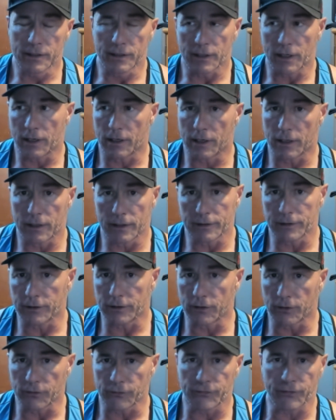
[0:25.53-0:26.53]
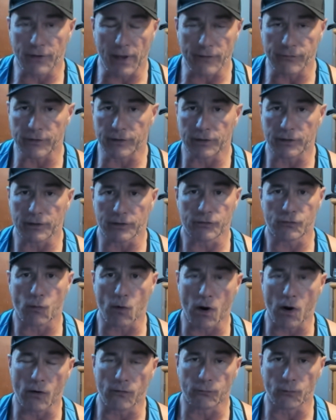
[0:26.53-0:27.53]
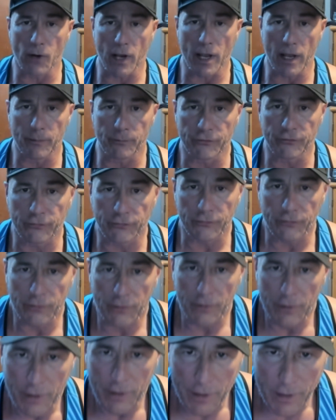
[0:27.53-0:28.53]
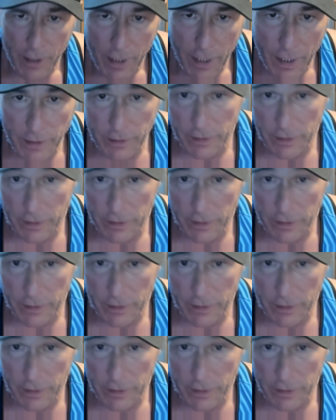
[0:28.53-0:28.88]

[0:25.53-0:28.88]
7 to 12 reps and